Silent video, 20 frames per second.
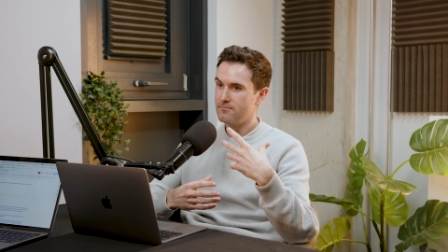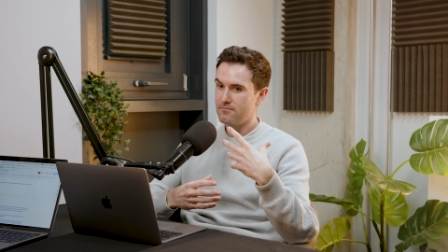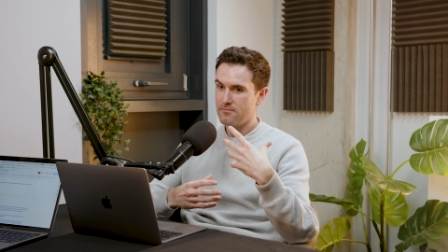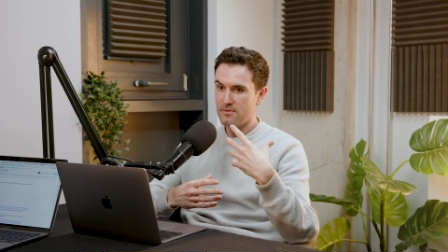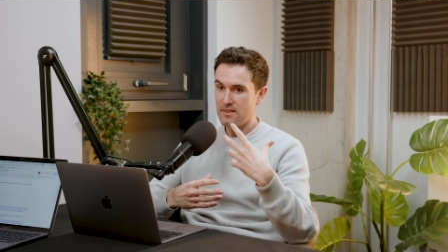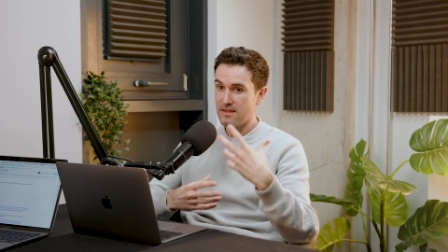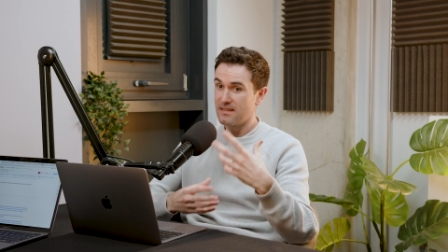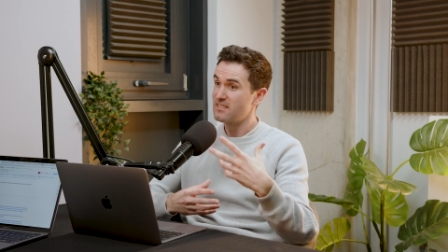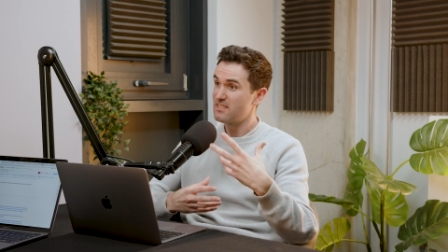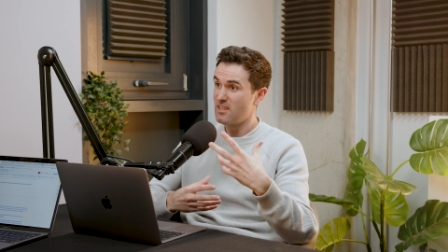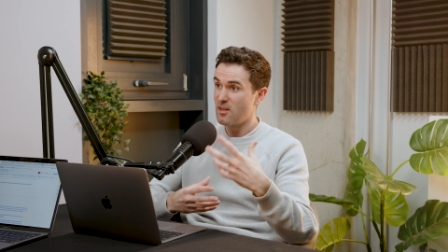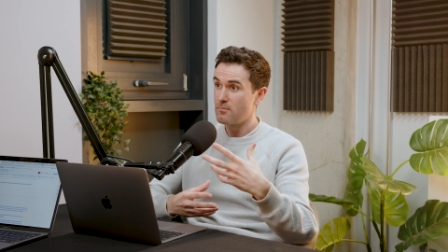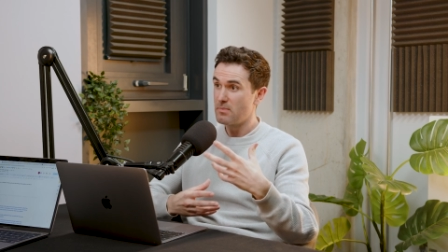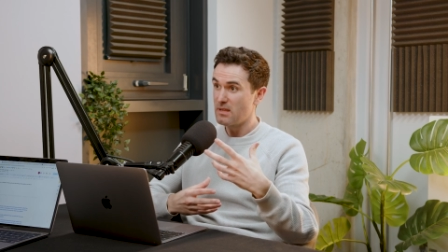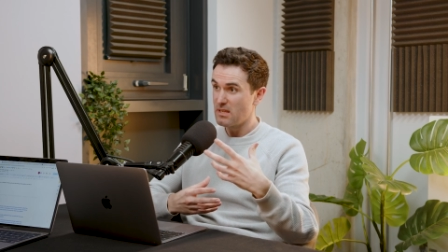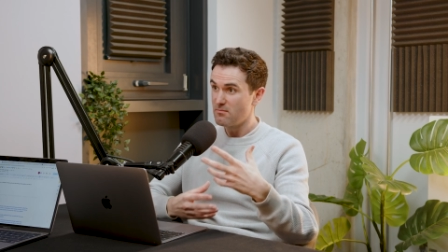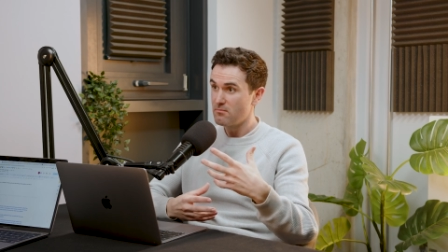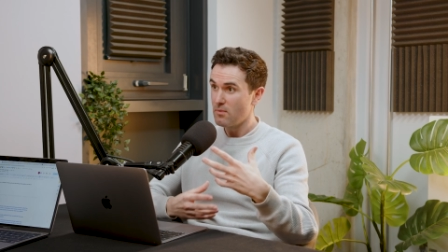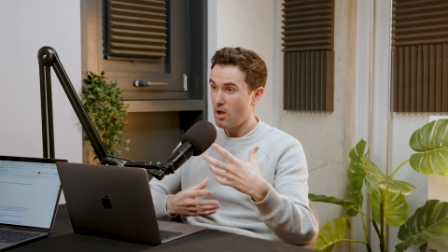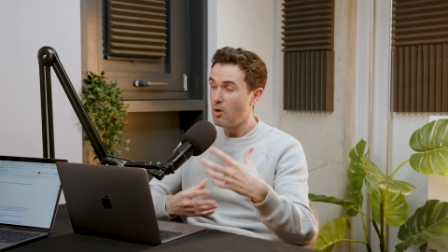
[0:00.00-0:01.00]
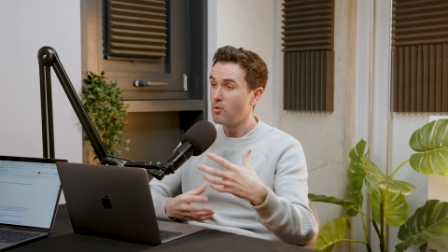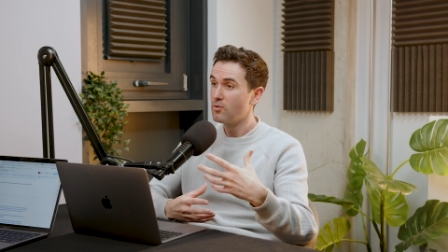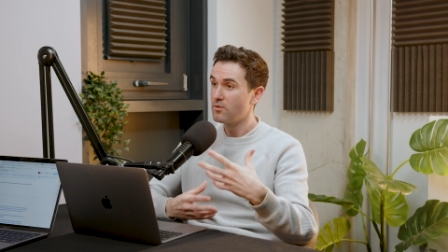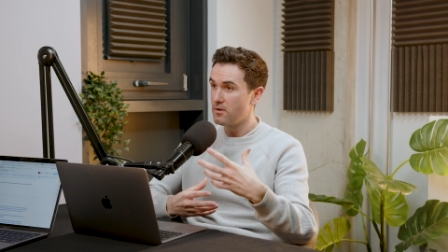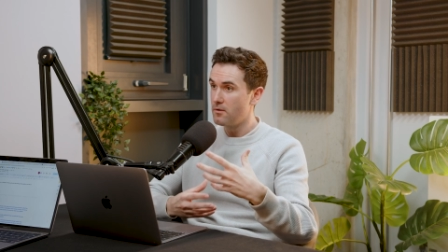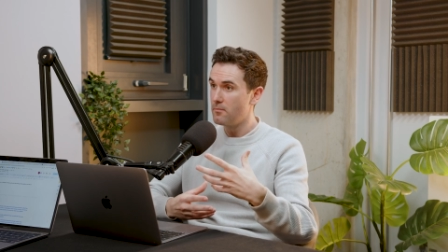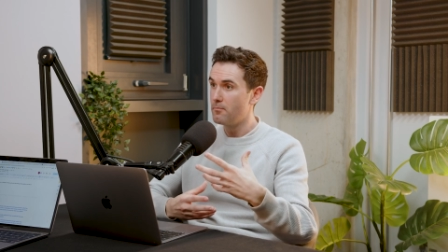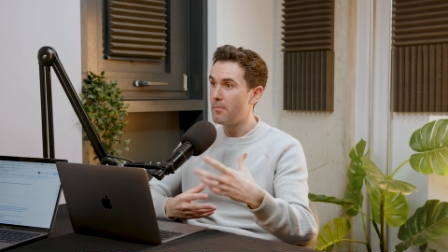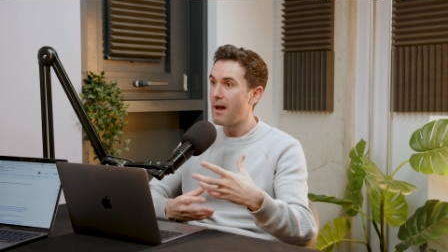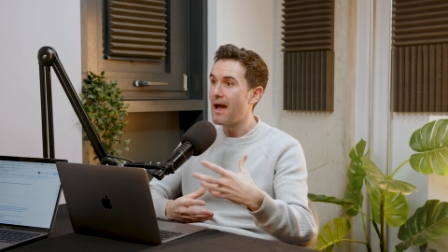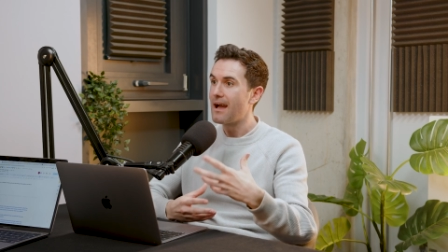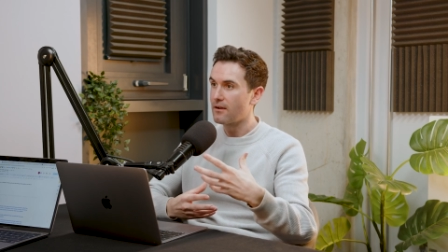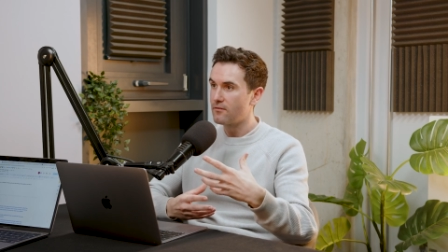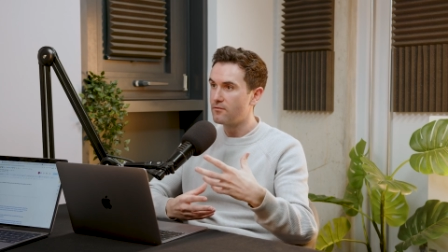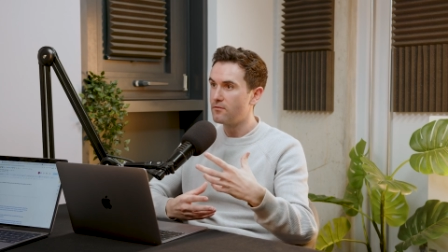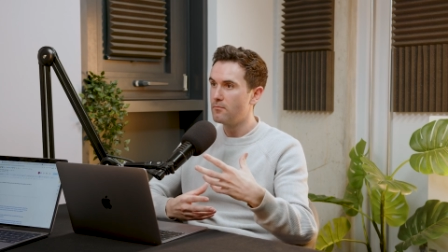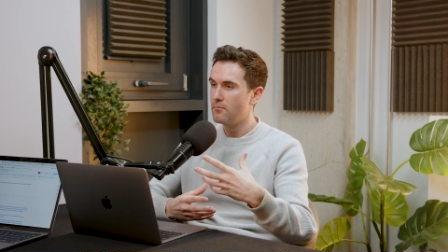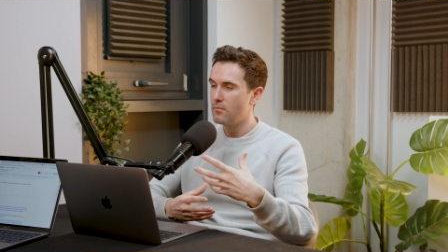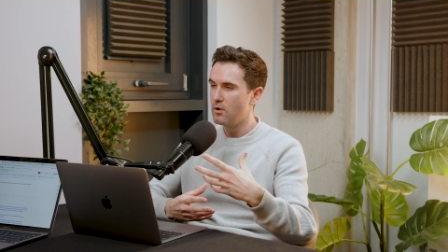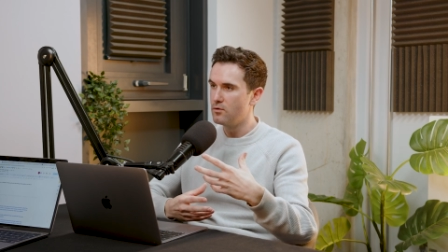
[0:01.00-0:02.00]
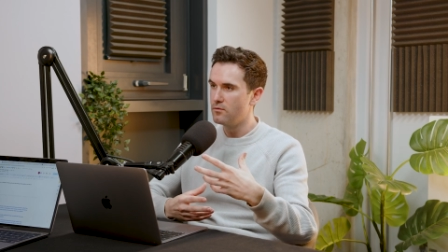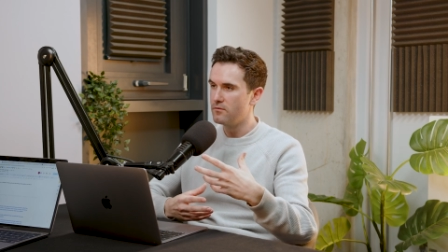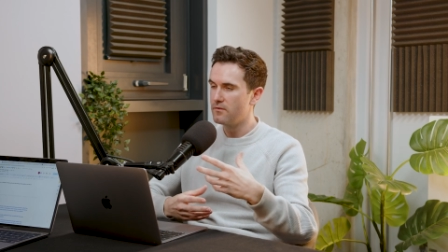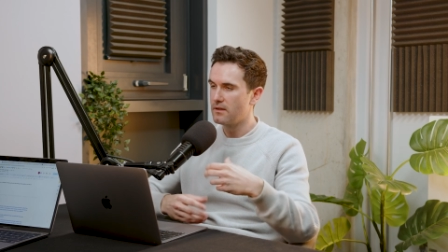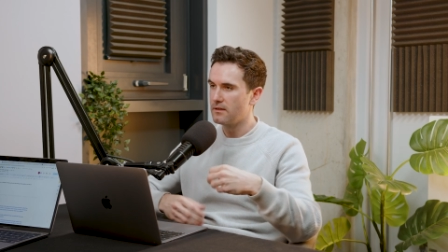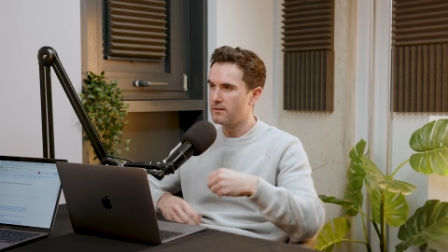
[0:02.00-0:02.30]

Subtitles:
things that would be holding them back from moving.